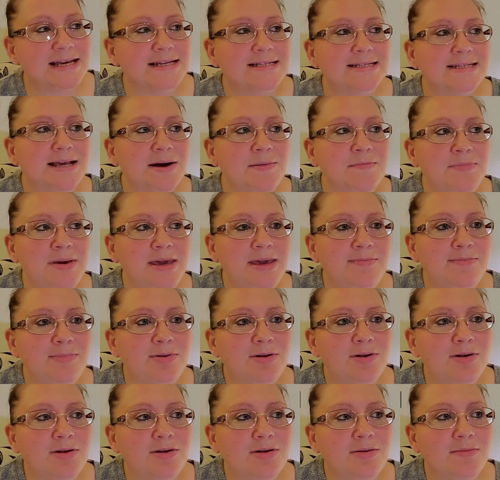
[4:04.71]
some
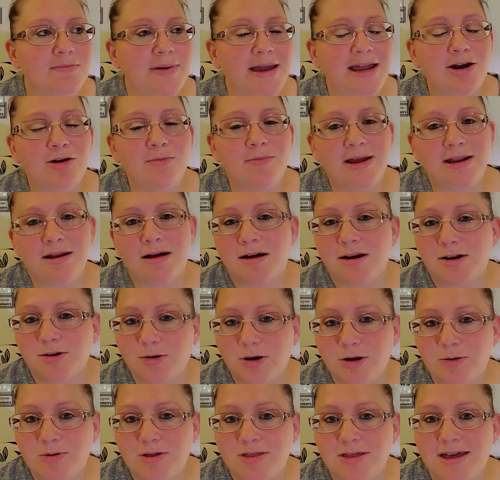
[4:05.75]
people may or may not
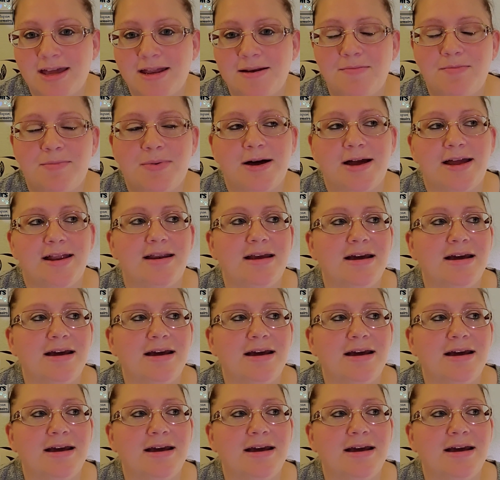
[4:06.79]
agree with it, but